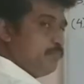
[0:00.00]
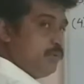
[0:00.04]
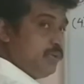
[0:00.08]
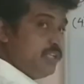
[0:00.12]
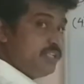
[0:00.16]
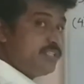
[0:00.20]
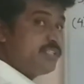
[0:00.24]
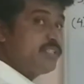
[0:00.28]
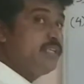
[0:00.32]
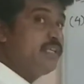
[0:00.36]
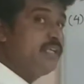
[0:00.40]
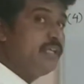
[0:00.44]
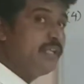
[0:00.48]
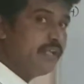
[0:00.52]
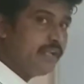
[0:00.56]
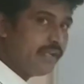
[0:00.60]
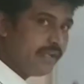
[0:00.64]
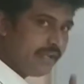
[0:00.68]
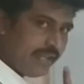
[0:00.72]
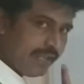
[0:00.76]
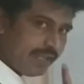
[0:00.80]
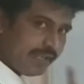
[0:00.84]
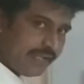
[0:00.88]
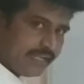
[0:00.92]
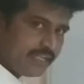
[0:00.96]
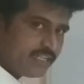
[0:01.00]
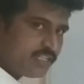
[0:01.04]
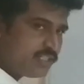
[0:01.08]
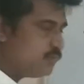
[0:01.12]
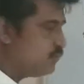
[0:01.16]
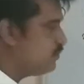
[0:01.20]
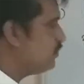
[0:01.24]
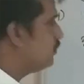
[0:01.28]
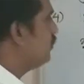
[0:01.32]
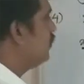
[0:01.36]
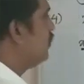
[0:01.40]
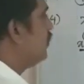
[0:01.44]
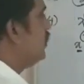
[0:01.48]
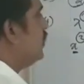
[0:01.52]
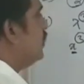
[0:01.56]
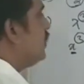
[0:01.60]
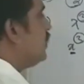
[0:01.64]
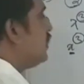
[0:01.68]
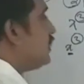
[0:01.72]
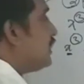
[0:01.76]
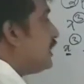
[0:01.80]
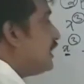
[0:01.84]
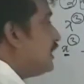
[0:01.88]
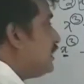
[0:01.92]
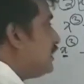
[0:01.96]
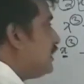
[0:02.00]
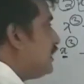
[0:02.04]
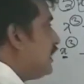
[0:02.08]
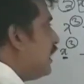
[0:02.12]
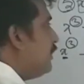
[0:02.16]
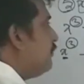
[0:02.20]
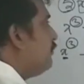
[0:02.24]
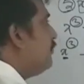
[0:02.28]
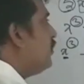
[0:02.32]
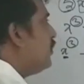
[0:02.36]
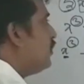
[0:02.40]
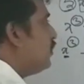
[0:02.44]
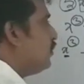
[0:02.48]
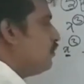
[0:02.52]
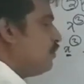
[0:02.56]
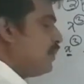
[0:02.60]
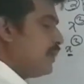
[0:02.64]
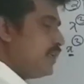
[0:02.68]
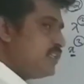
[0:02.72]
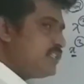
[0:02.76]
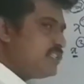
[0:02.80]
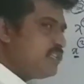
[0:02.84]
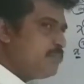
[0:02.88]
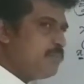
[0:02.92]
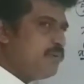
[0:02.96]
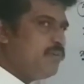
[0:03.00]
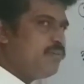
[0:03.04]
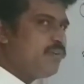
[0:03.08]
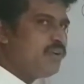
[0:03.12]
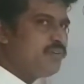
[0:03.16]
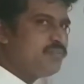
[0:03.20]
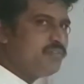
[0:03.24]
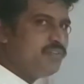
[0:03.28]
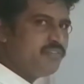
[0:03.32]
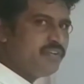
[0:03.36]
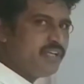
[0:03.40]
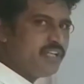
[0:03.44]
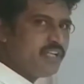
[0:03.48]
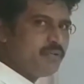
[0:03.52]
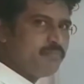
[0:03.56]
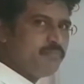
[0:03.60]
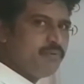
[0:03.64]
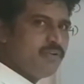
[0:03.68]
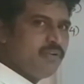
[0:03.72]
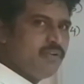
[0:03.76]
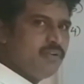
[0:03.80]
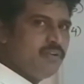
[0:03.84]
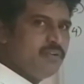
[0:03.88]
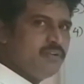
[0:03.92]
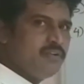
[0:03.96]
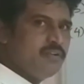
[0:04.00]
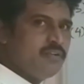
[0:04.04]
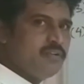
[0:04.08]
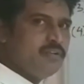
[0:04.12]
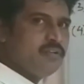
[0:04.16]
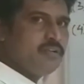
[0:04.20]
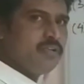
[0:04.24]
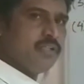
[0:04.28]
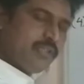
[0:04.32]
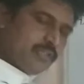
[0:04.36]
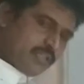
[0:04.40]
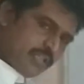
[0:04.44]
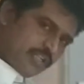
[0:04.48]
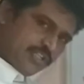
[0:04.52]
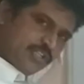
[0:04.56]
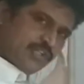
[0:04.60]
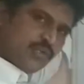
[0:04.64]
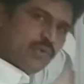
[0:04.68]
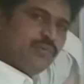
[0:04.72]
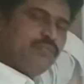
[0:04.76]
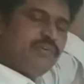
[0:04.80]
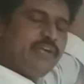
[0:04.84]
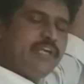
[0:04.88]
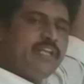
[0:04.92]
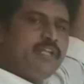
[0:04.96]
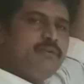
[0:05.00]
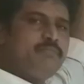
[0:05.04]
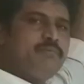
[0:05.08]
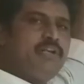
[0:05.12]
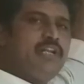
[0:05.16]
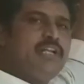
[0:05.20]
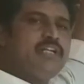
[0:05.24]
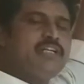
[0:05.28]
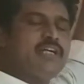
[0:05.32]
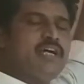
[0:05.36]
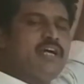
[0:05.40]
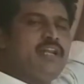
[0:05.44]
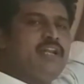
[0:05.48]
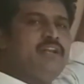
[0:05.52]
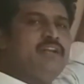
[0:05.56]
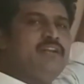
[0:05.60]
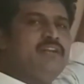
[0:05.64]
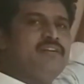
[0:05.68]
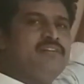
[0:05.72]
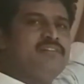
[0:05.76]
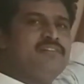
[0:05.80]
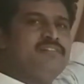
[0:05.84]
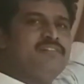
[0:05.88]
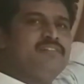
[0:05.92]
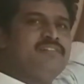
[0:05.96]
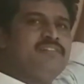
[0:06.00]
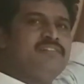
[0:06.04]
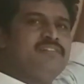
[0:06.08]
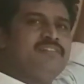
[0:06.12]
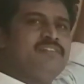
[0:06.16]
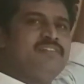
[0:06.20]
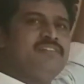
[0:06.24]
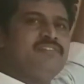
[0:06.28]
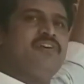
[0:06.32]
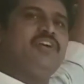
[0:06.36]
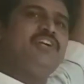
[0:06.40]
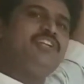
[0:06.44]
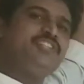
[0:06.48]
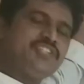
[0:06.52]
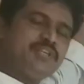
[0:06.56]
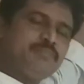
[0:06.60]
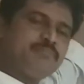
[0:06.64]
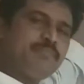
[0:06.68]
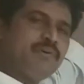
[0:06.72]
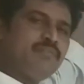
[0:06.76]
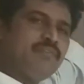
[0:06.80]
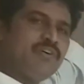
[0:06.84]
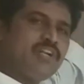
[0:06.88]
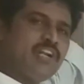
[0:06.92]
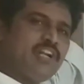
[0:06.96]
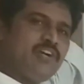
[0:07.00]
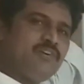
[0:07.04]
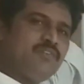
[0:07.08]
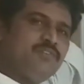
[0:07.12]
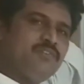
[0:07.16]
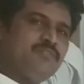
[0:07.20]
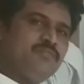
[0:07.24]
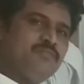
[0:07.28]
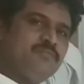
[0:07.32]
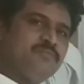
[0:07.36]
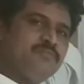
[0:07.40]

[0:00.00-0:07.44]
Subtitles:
is negative, third term what is the power of the variable? There is no variable at all. What is the power now?